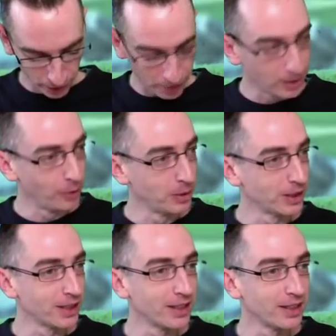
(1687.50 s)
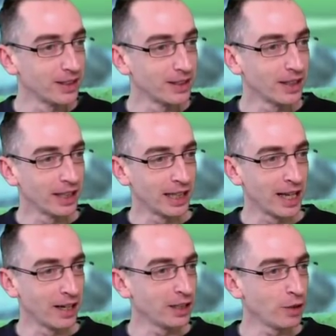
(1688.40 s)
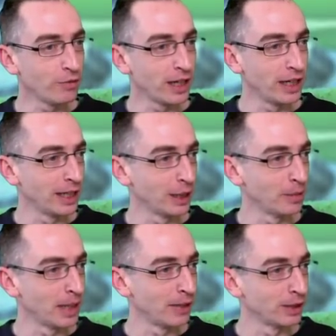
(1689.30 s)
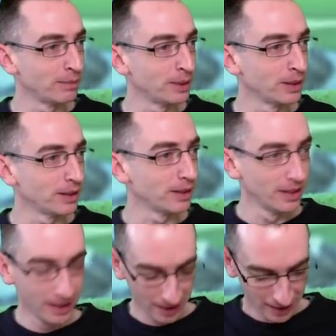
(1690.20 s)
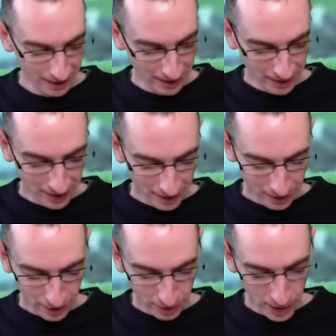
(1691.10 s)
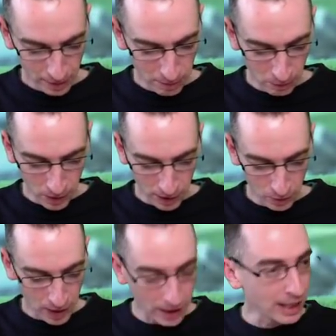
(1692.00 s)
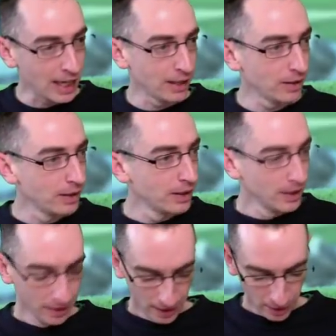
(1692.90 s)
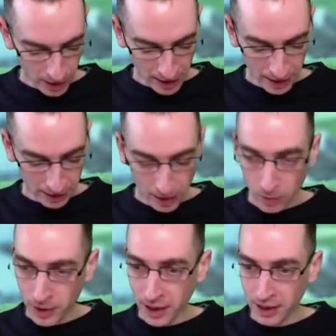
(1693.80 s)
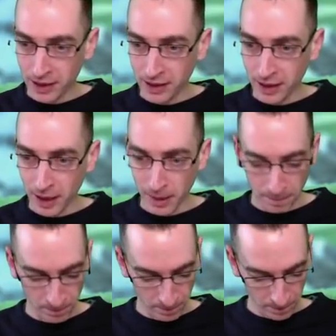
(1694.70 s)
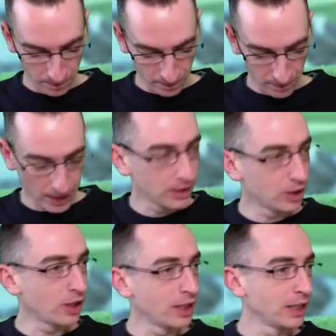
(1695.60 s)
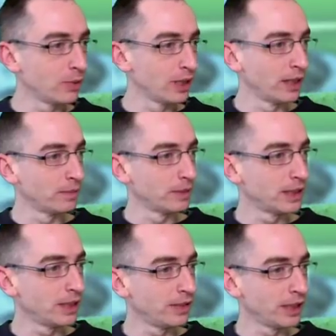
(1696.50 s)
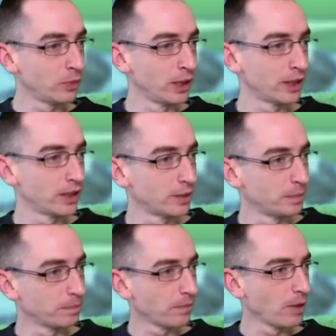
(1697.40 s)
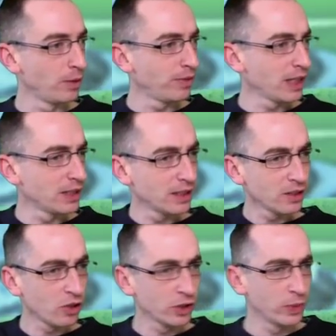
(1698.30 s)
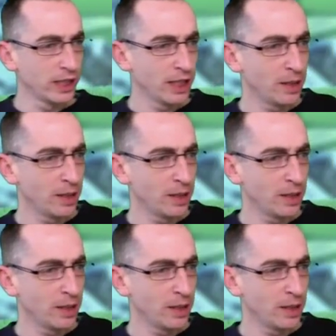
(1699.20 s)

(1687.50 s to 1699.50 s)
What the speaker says: the moment? And again, I know very little about it, but I do keep up with it when I can. Okay, let's go with this. Let's try this one then. Let's see if this works. We've had crosswind here